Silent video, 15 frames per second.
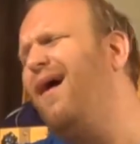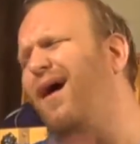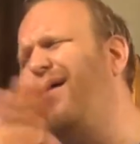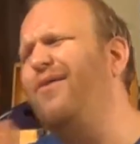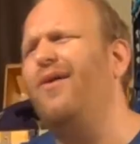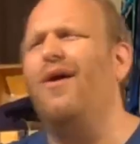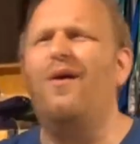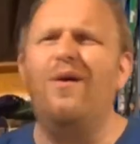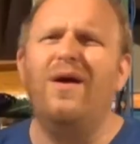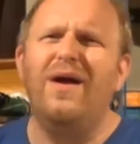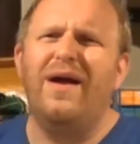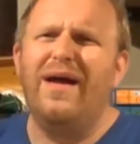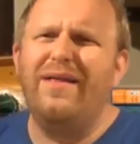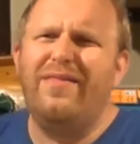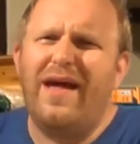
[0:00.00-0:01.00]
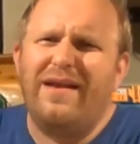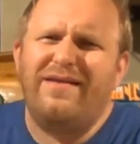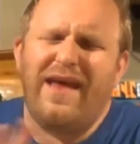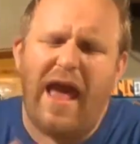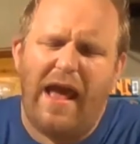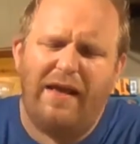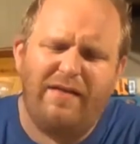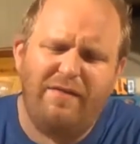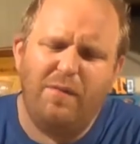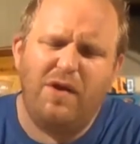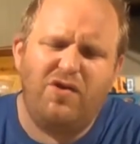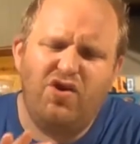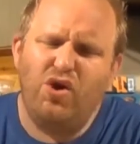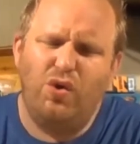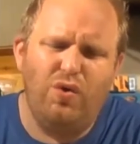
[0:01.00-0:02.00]
Oh no, that takes me
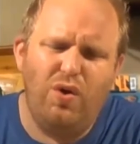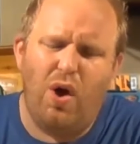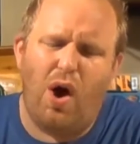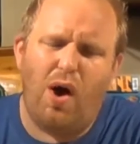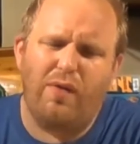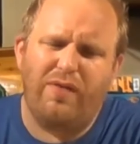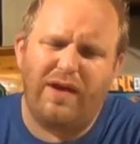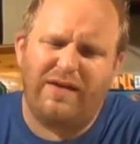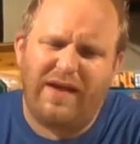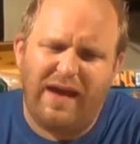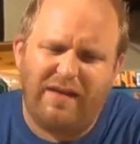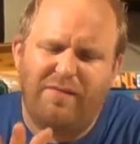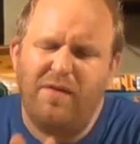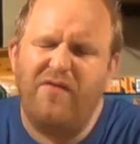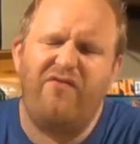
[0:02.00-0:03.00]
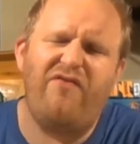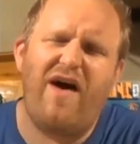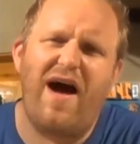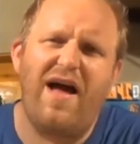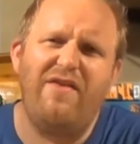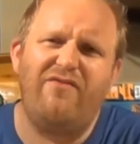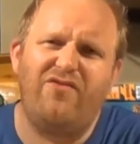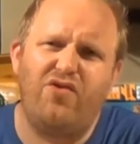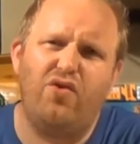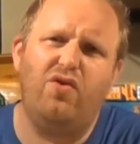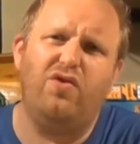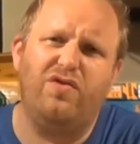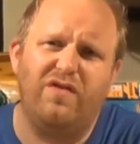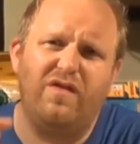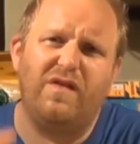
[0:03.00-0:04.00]
too long, that takes me five
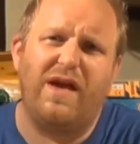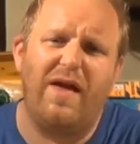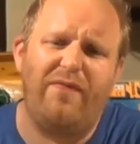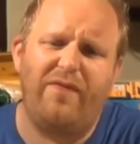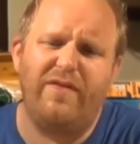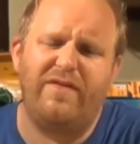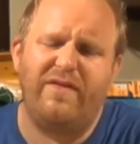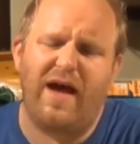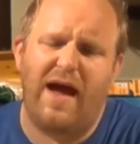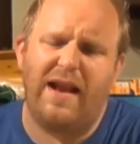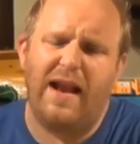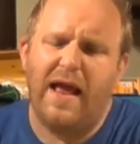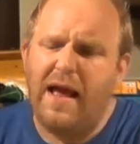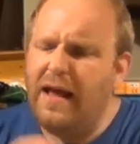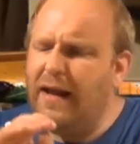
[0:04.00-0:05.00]
turns to get this title.